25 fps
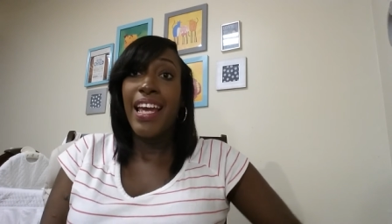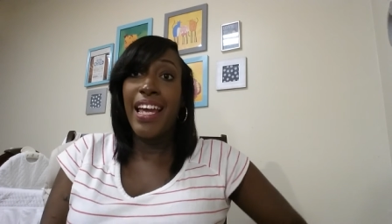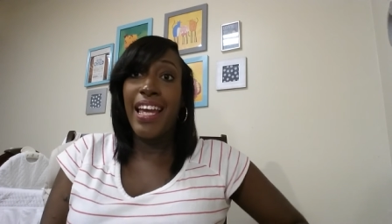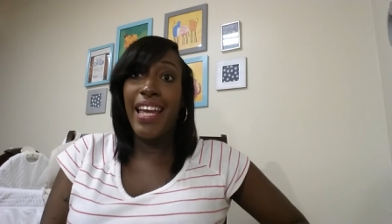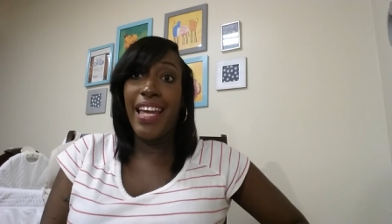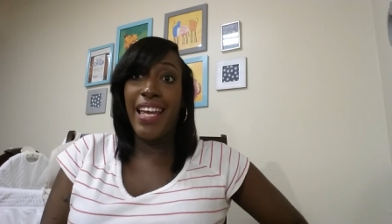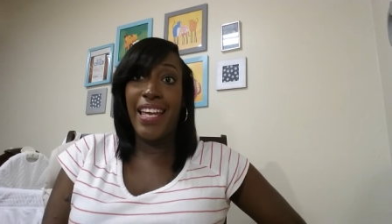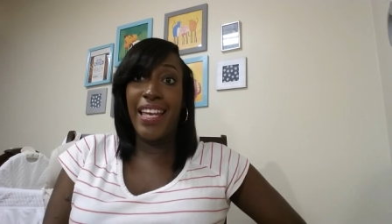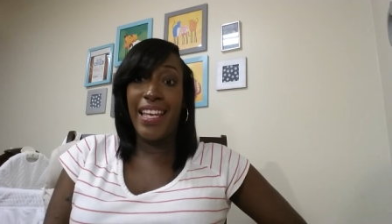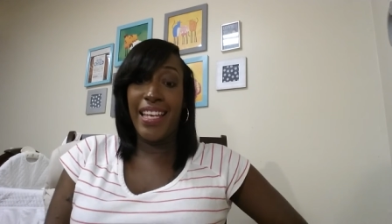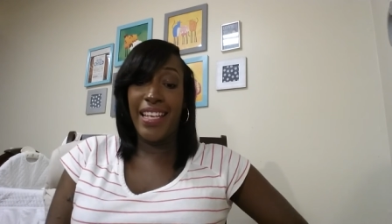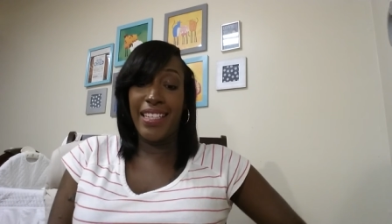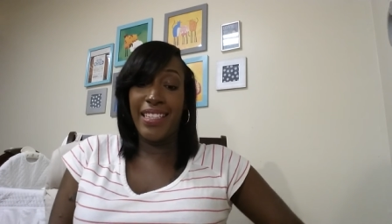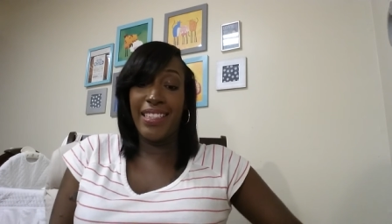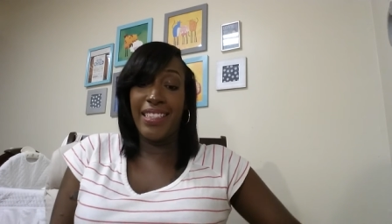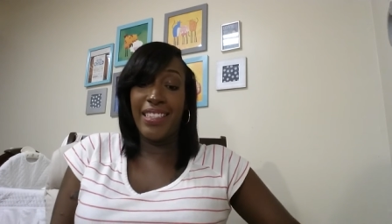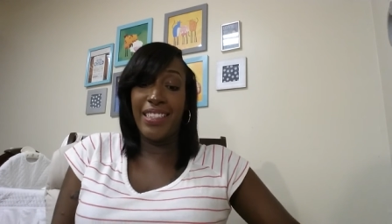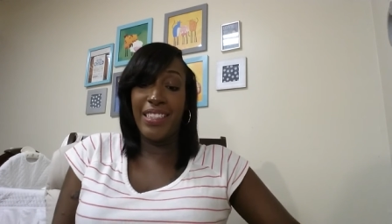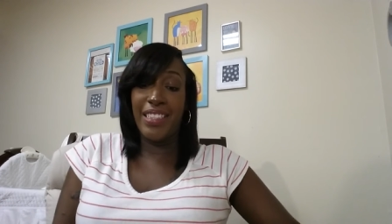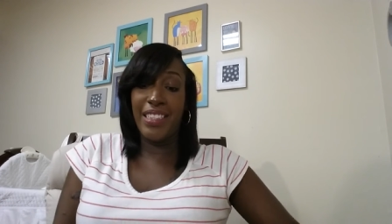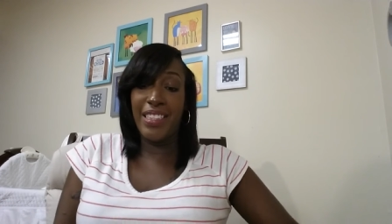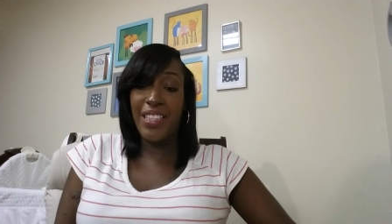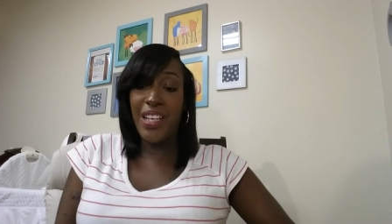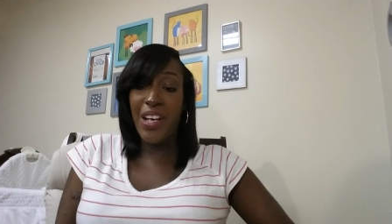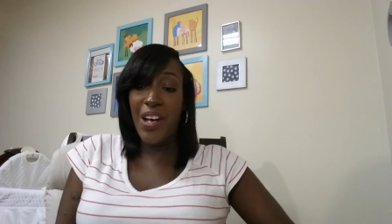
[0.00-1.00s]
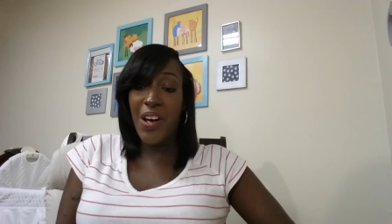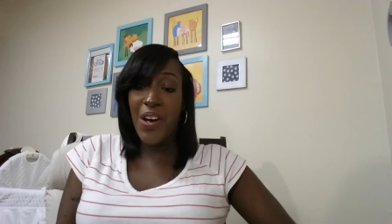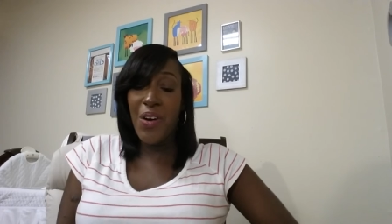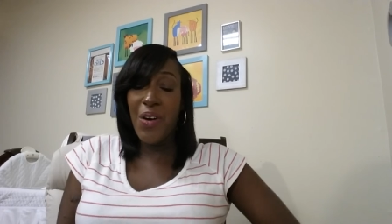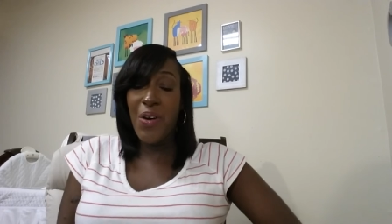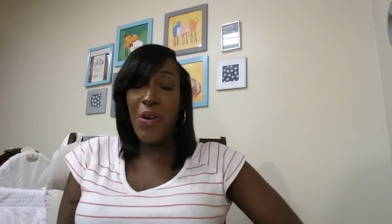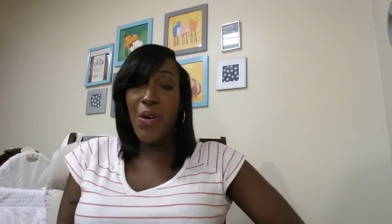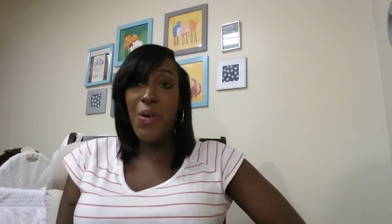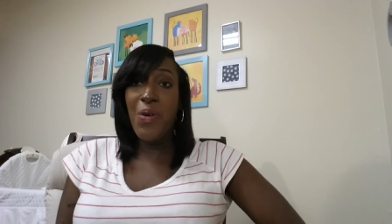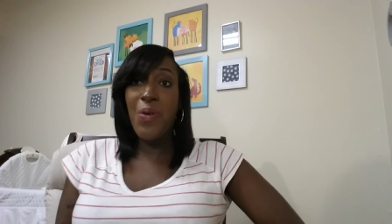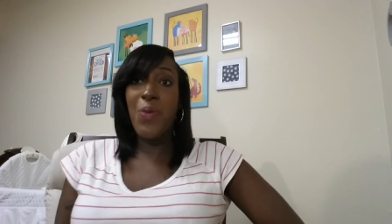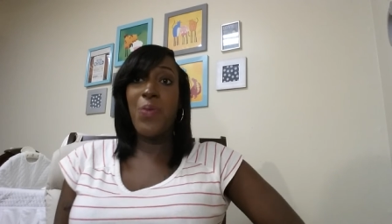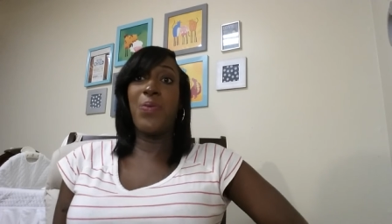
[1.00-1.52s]
And
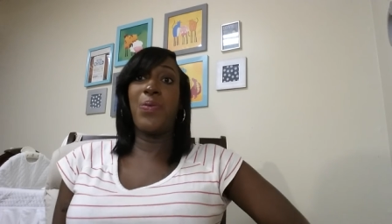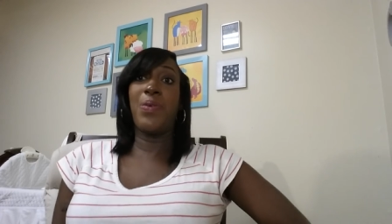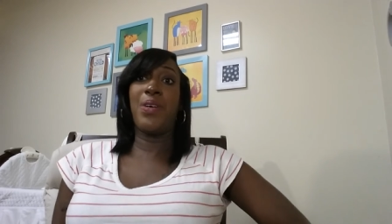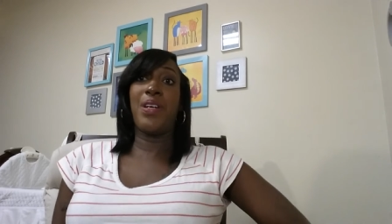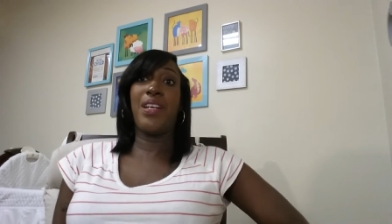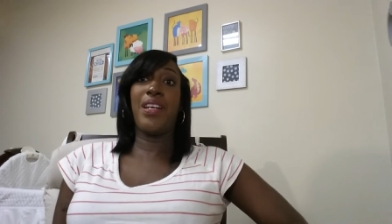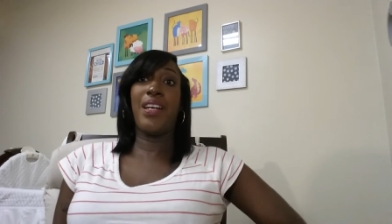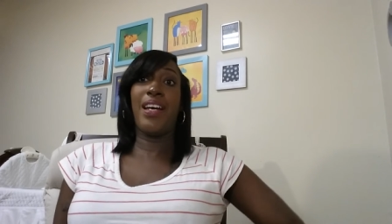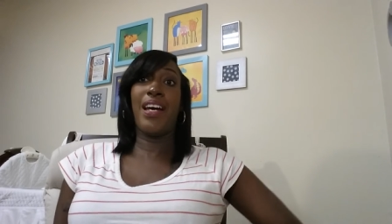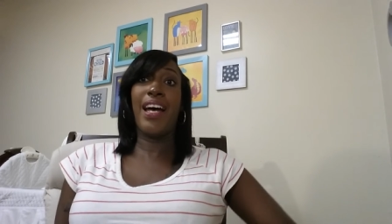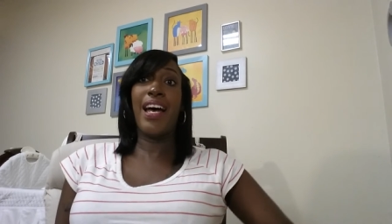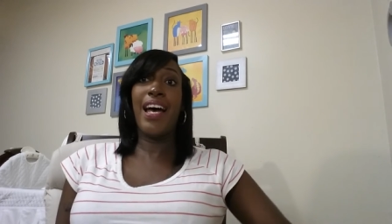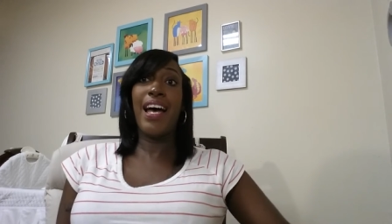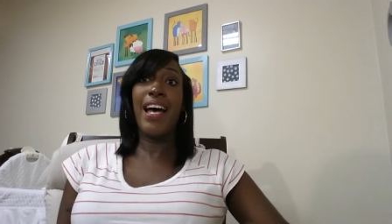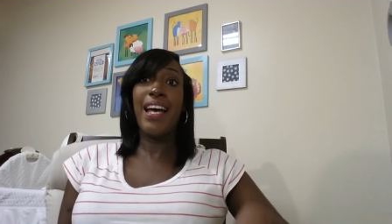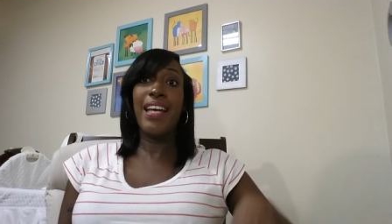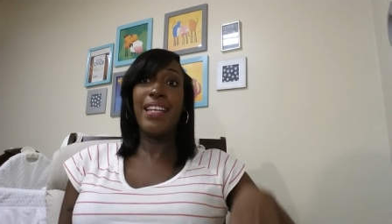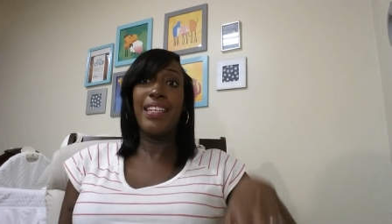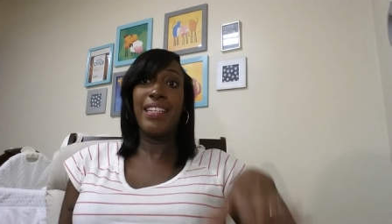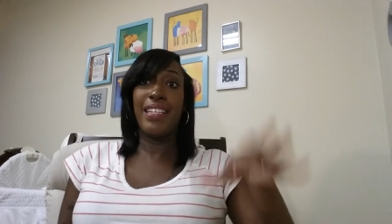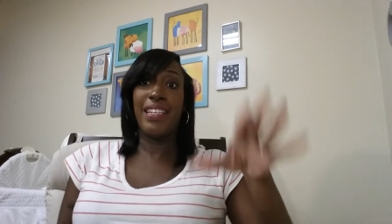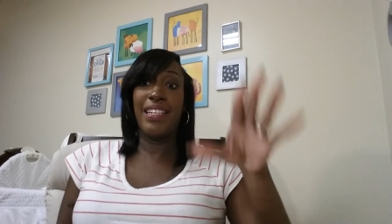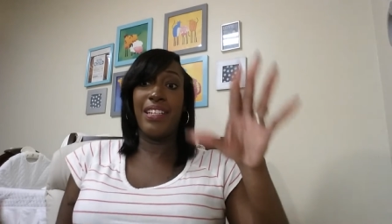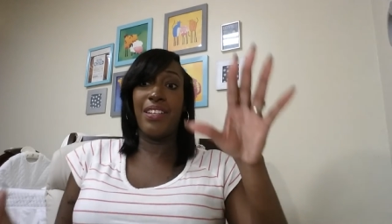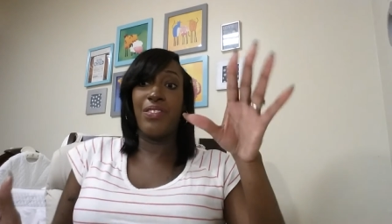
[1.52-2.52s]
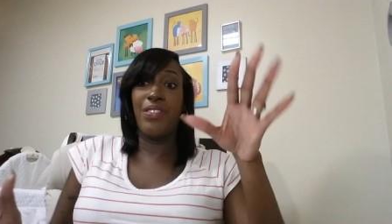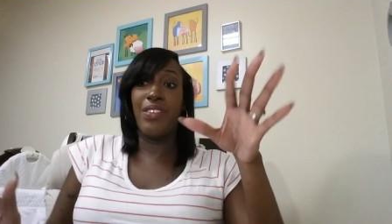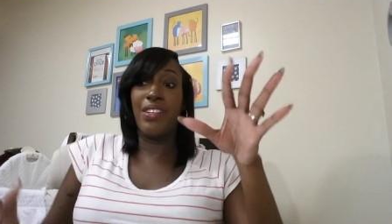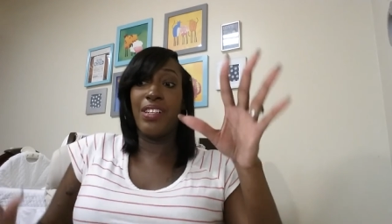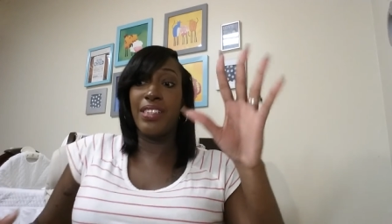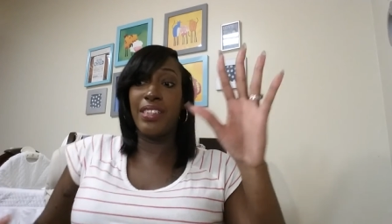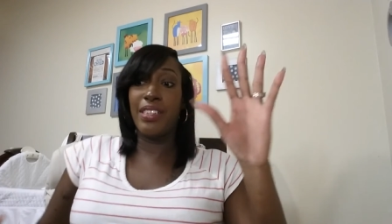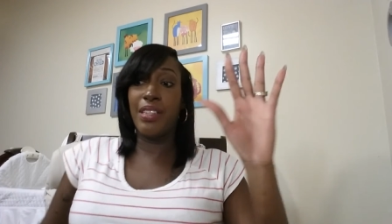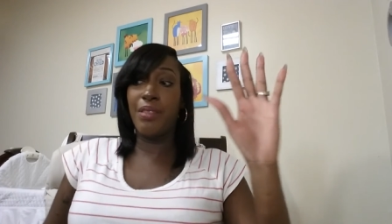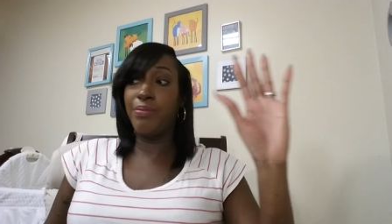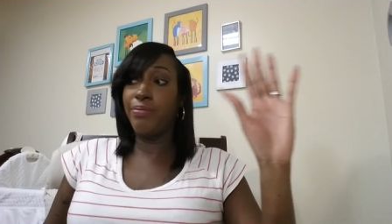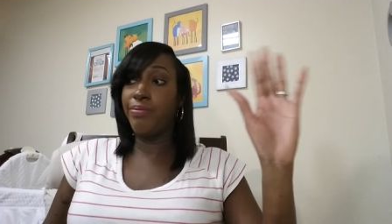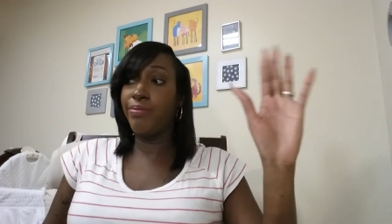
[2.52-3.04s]
so what I did
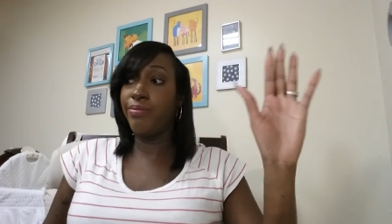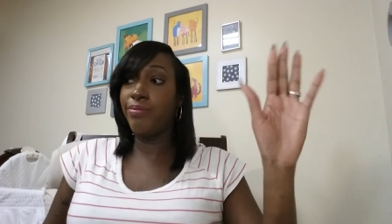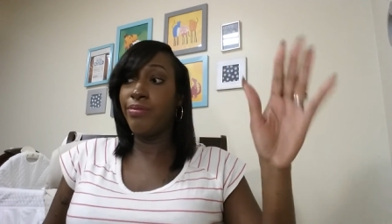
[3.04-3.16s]
was I'm